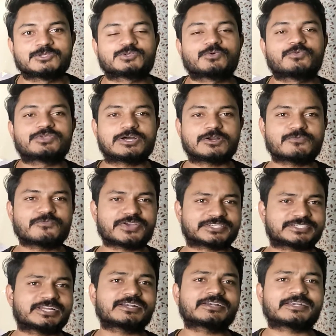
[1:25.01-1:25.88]
So
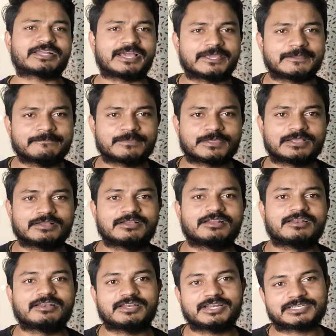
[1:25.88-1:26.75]
without wasting time,
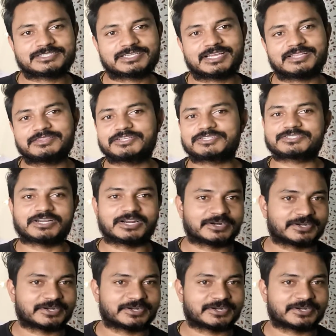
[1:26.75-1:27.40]
let's get this